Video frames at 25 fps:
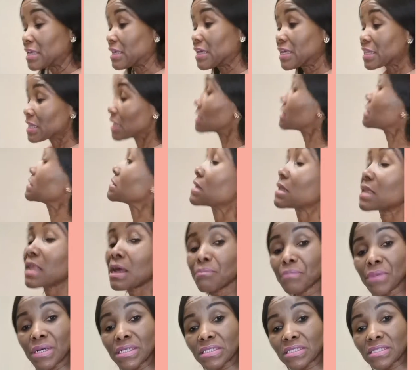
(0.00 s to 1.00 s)
either the
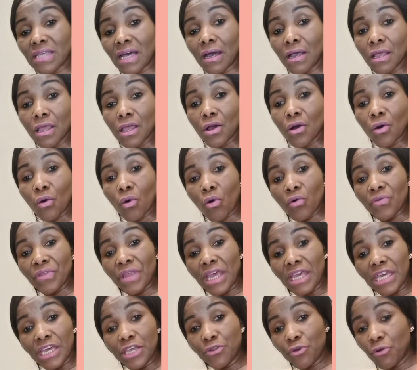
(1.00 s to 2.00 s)
Salad Master or
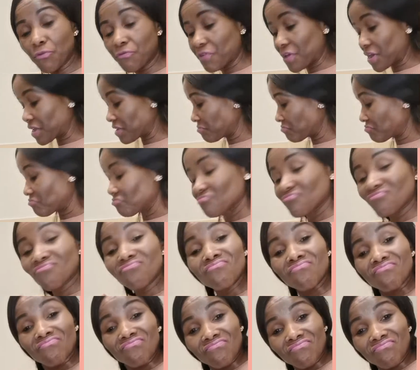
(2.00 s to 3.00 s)
the Innovate,
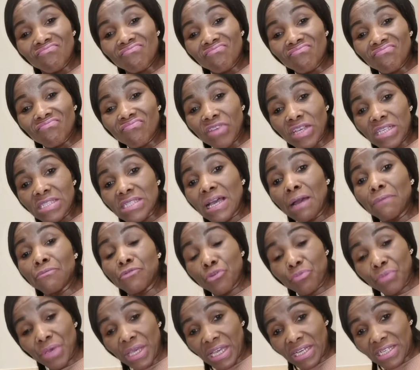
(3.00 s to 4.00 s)
it's time
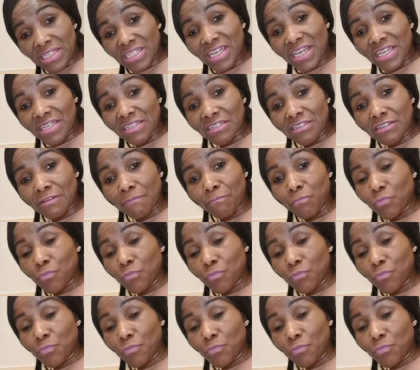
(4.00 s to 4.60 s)
to make a change.